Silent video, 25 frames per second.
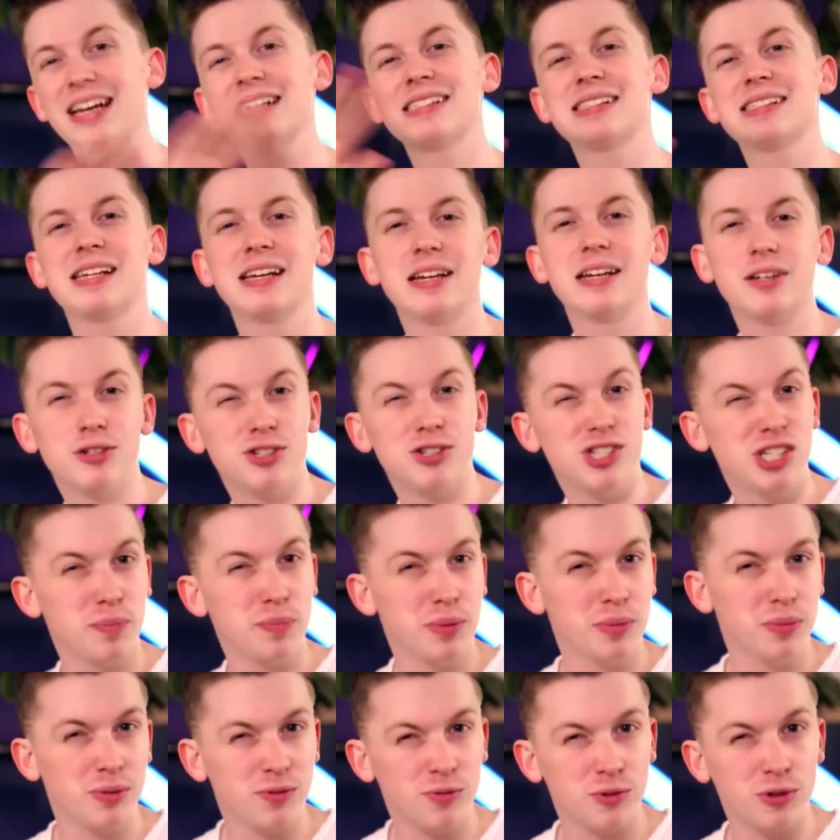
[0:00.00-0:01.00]
The last thing under
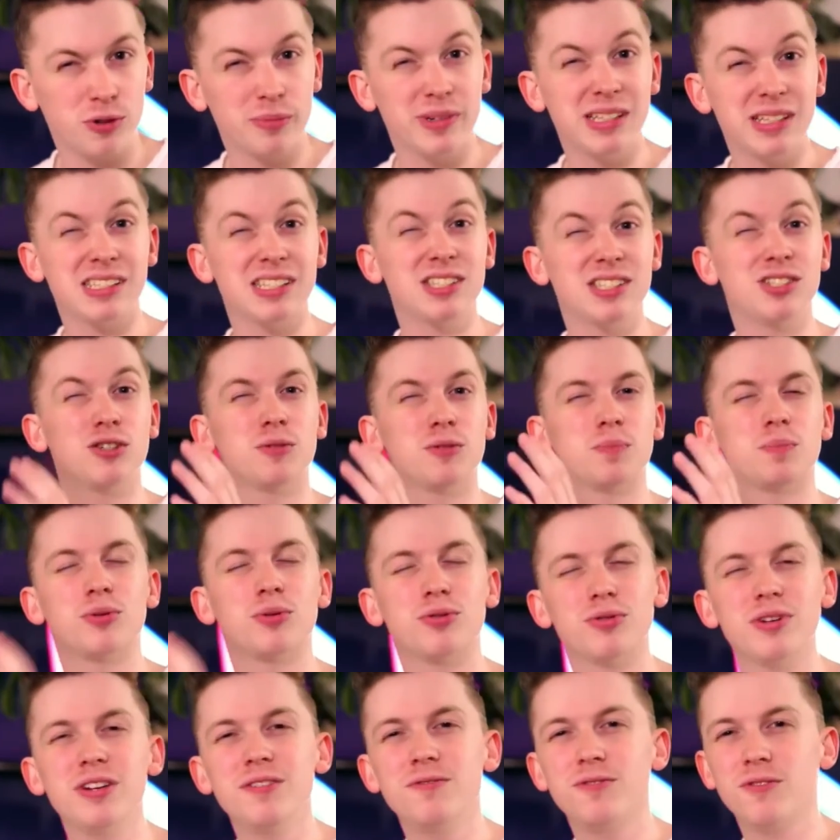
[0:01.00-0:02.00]
shipping performance is your
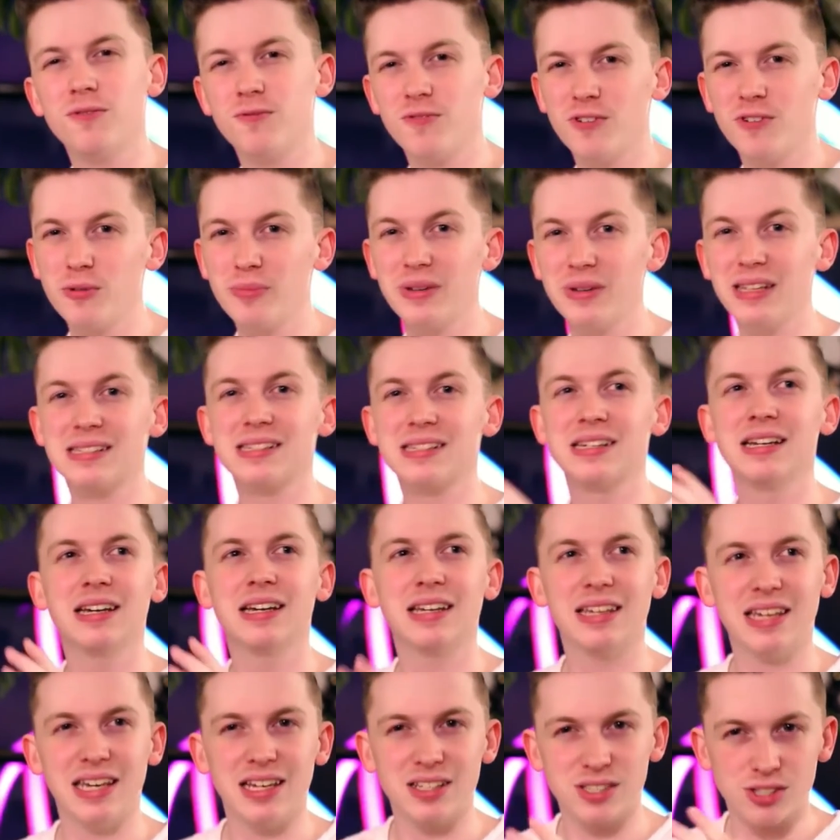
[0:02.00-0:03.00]
pre-fulfillment
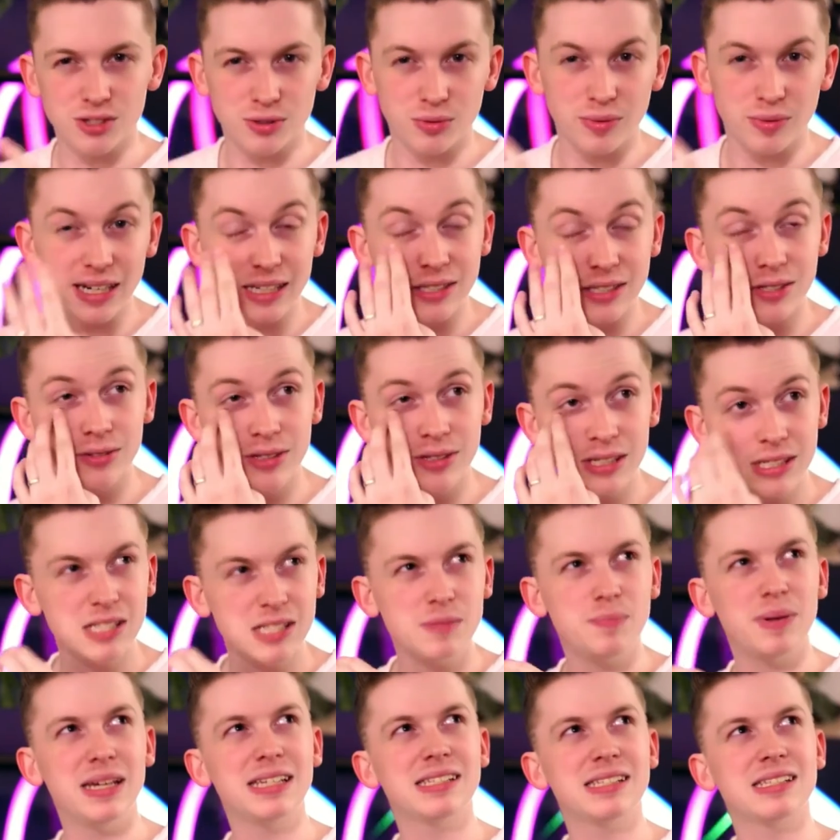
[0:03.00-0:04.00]
cancel rate. So this
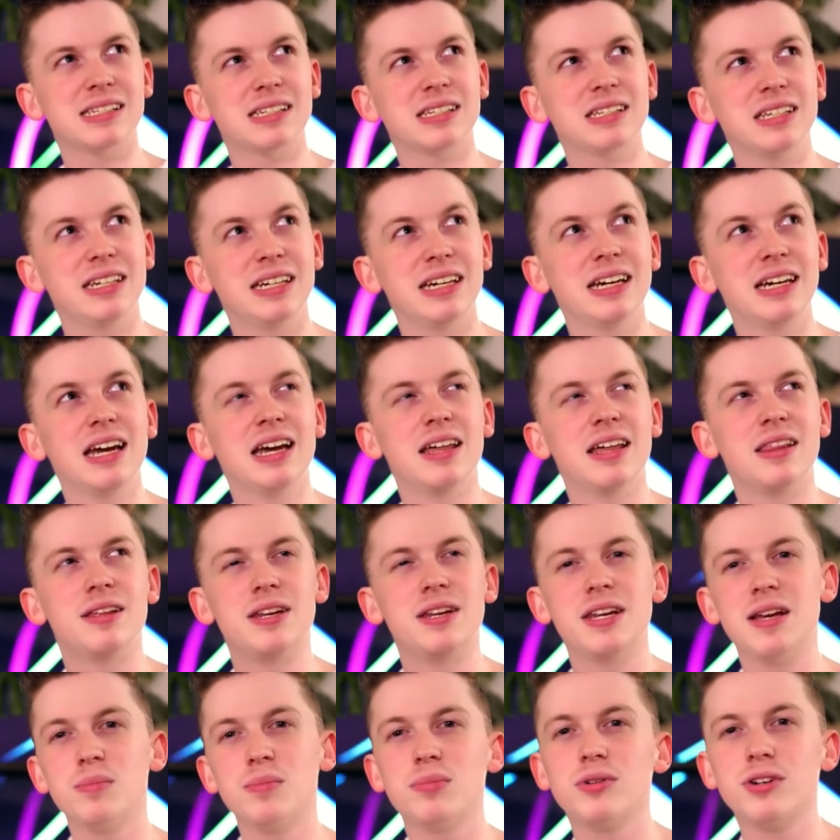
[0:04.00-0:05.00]
is basically
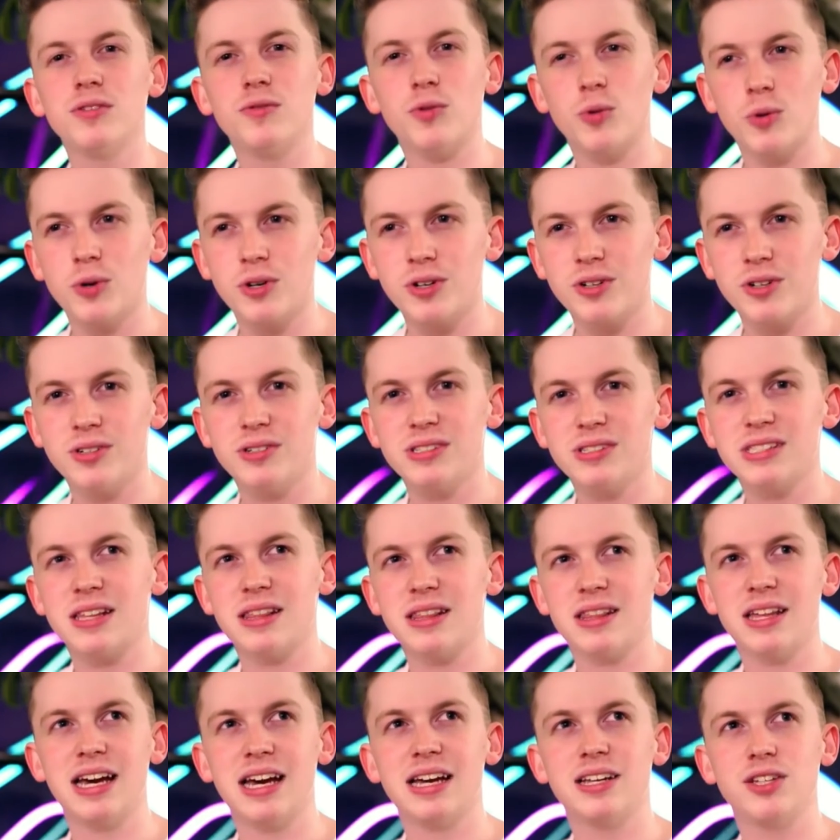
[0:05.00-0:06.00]
the number of orders
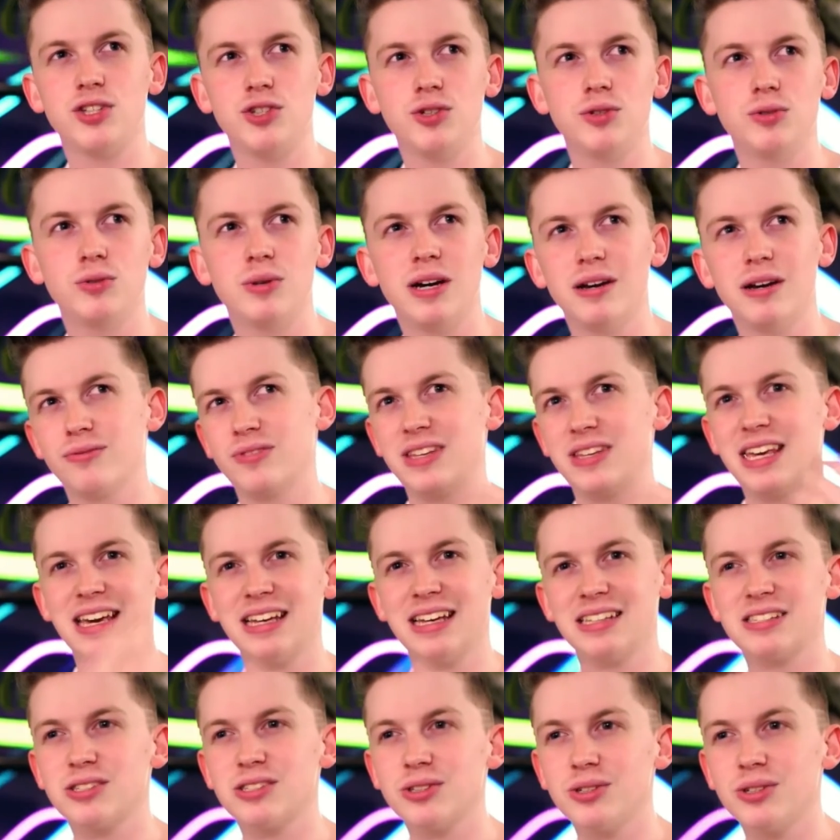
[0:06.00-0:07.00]
that you have
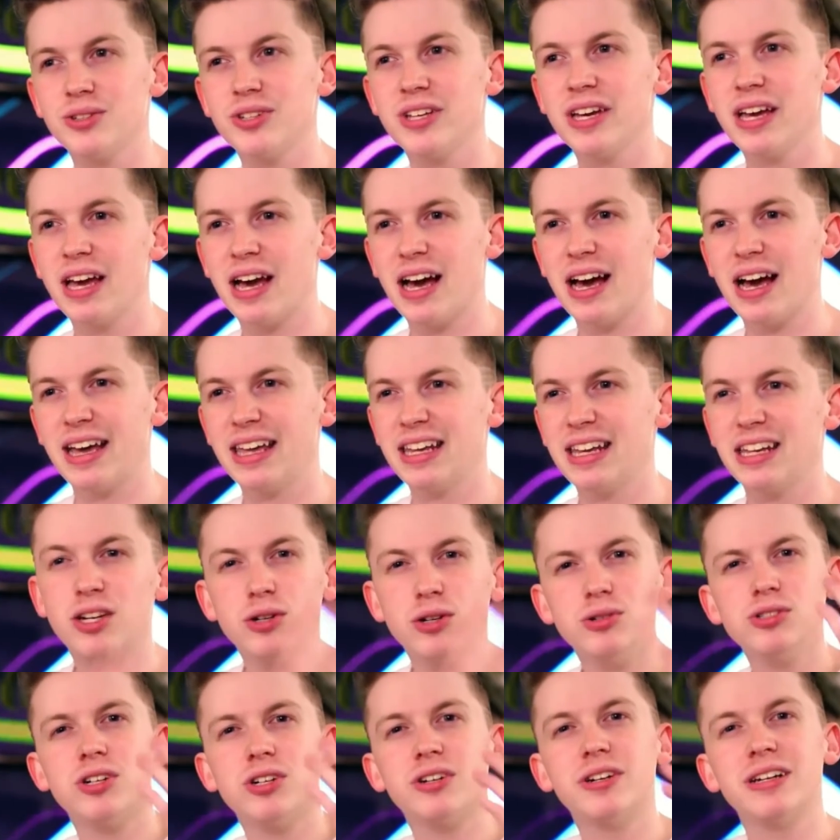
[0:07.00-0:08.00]
canceled, and it
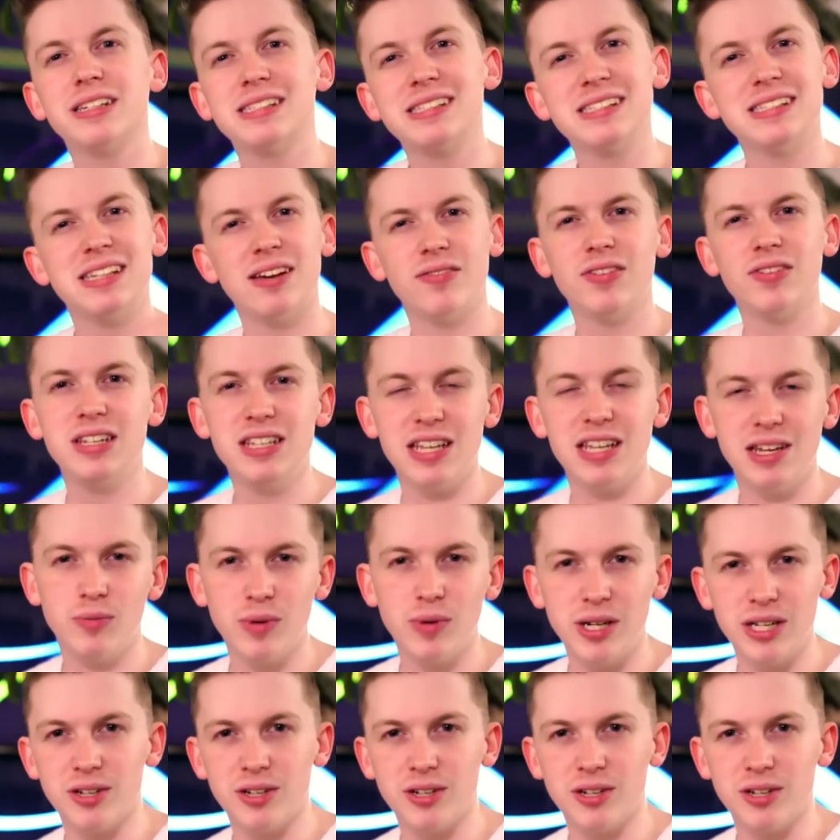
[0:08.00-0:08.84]
goes on a 7-day